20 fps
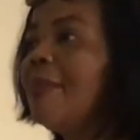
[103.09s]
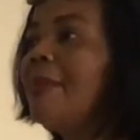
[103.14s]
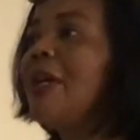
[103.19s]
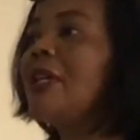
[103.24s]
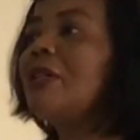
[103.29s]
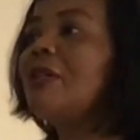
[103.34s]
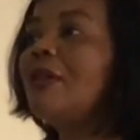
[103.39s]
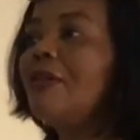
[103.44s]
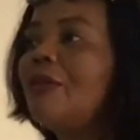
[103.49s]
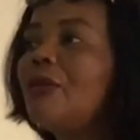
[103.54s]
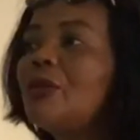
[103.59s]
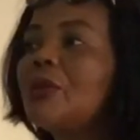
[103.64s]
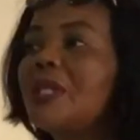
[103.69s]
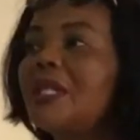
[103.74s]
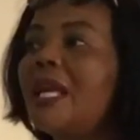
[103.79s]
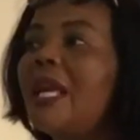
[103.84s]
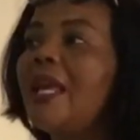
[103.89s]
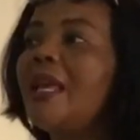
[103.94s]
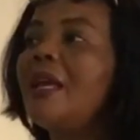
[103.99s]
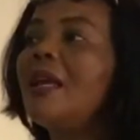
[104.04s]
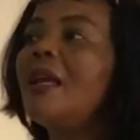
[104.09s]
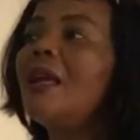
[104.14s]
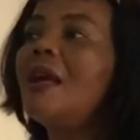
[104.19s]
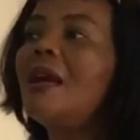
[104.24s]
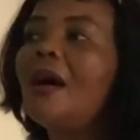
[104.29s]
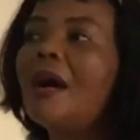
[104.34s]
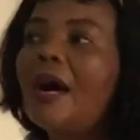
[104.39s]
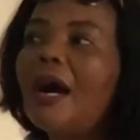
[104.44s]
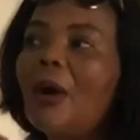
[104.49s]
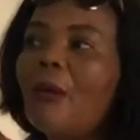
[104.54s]
But if you say,
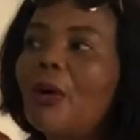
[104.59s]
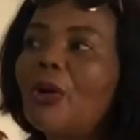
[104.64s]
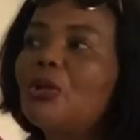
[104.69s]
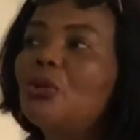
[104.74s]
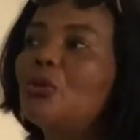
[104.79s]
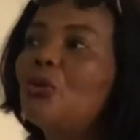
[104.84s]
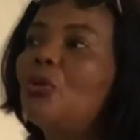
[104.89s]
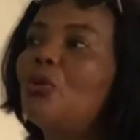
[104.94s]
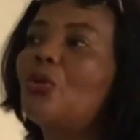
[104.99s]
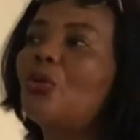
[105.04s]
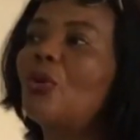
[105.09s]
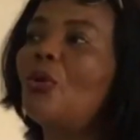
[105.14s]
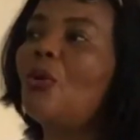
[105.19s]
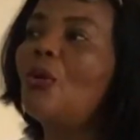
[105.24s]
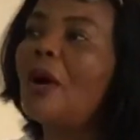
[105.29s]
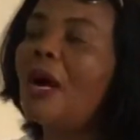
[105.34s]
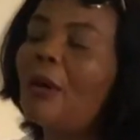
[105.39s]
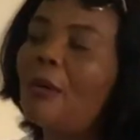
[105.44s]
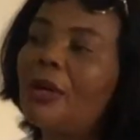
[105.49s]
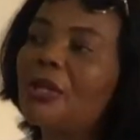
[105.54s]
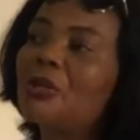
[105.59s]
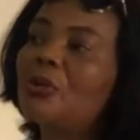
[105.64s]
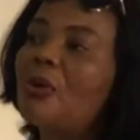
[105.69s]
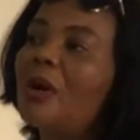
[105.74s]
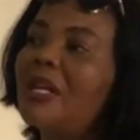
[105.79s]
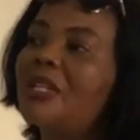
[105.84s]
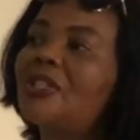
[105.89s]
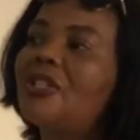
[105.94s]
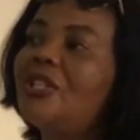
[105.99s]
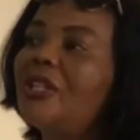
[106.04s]
I want to grow, I want to
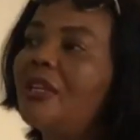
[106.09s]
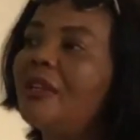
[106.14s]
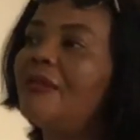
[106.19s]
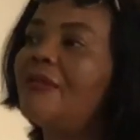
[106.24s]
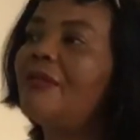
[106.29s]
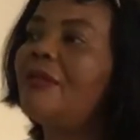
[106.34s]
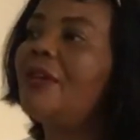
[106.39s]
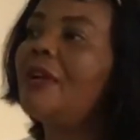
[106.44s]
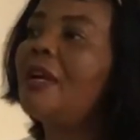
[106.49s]
achieve,